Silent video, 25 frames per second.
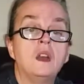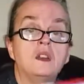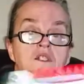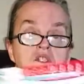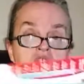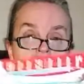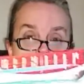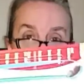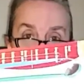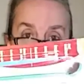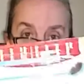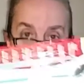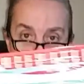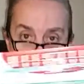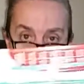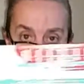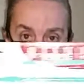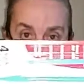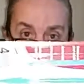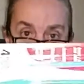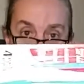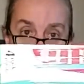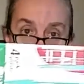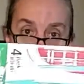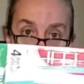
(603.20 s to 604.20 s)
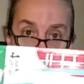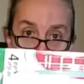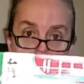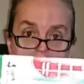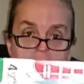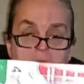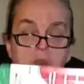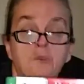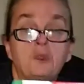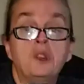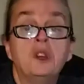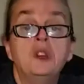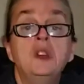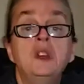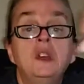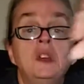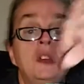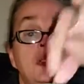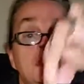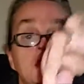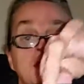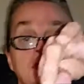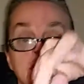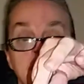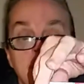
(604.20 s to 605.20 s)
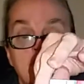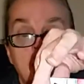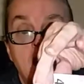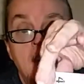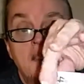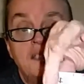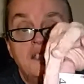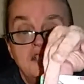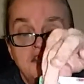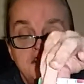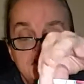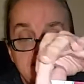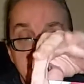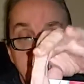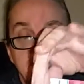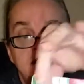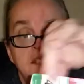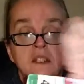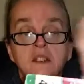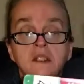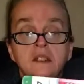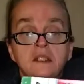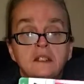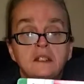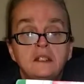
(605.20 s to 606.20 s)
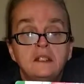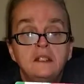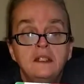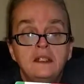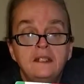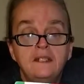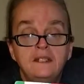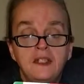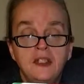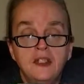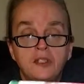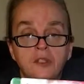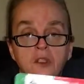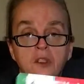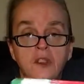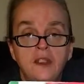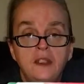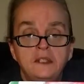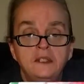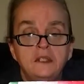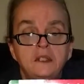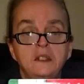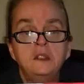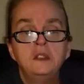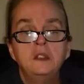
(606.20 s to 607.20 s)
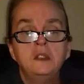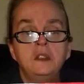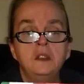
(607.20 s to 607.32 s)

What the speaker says: I'm just going to hold it up to the camera. This end and the other end.